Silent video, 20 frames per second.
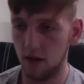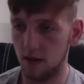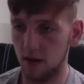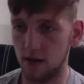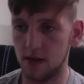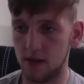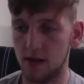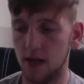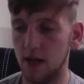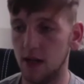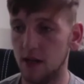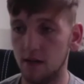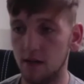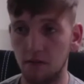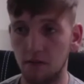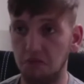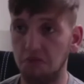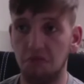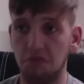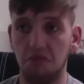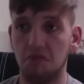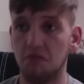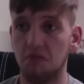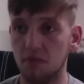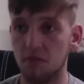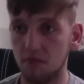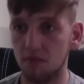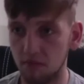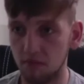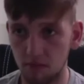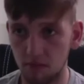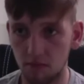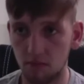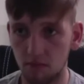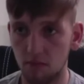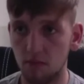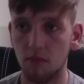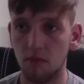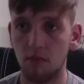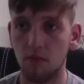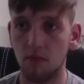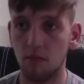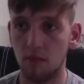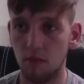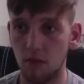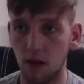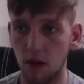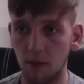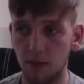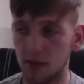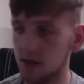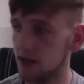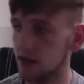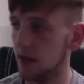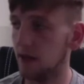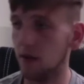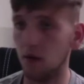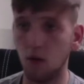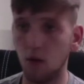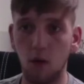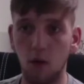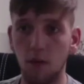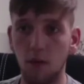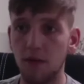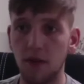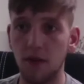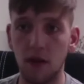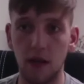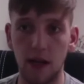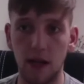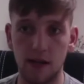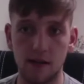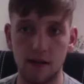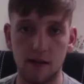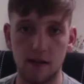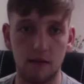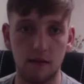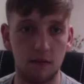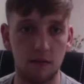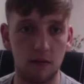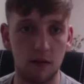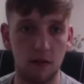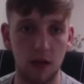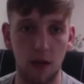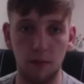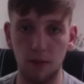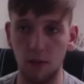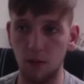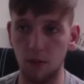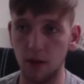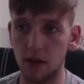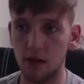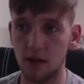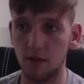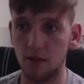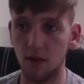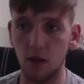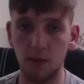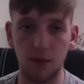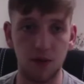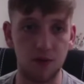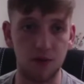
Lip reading: I said, I've been sitting at home for the last couple of weeks. I've not been